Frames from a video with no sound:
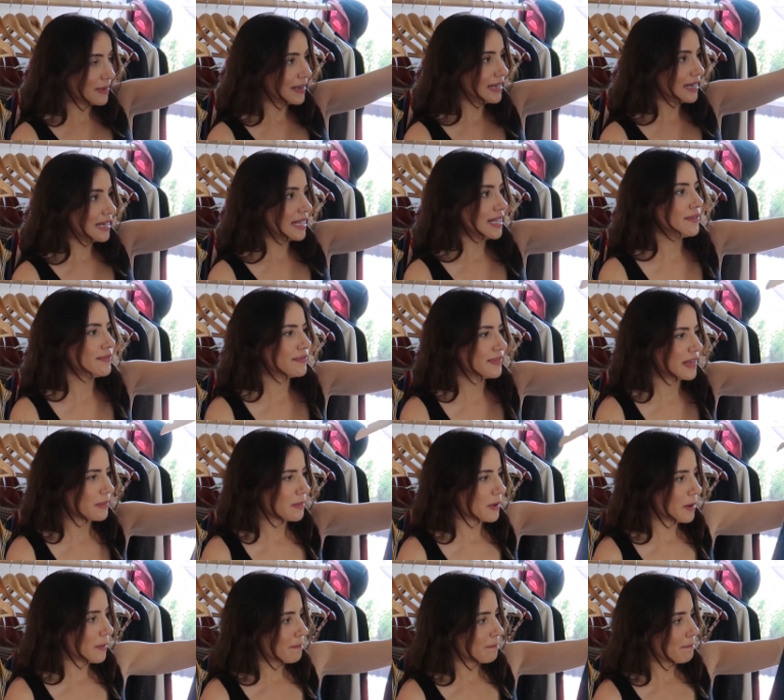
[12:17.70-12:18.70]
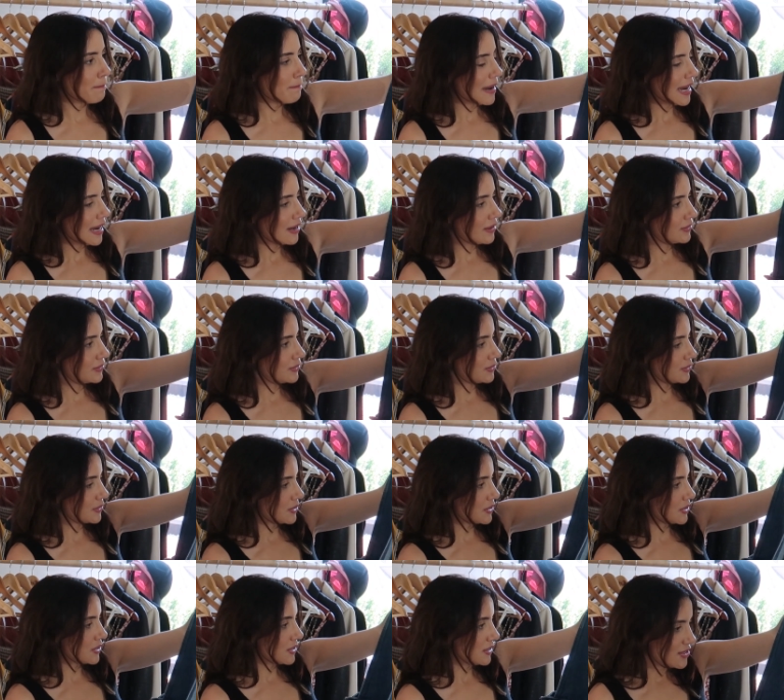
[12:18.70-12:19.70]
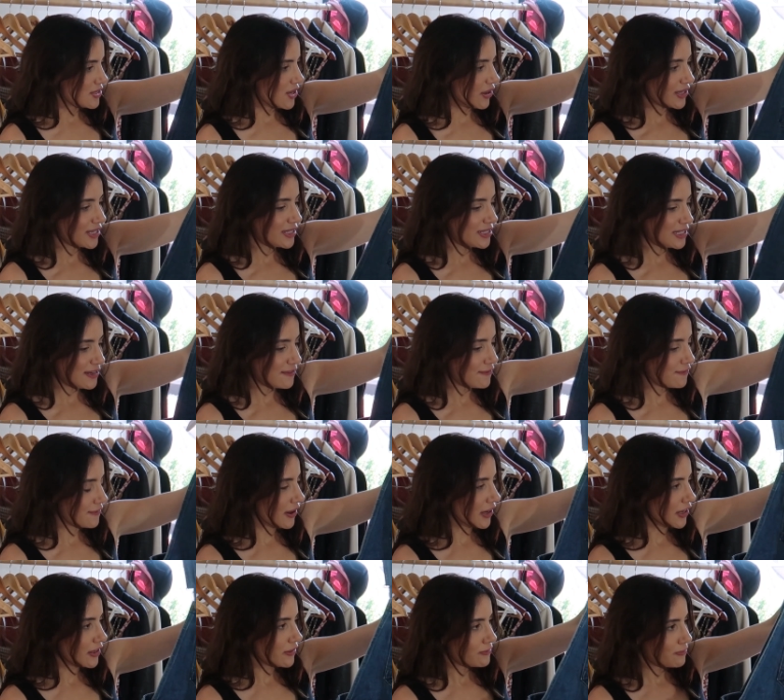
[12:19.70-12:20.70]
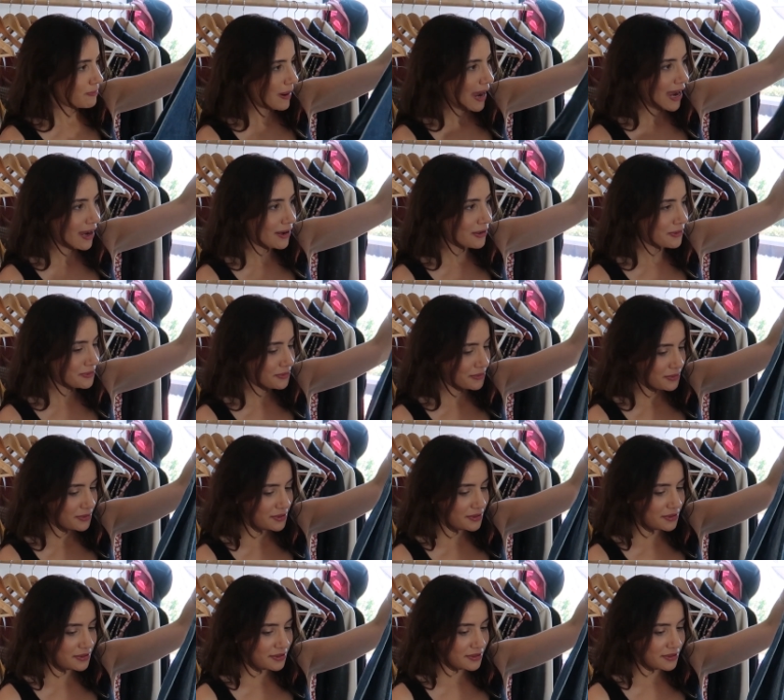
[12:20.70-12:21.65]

believe they were about £95.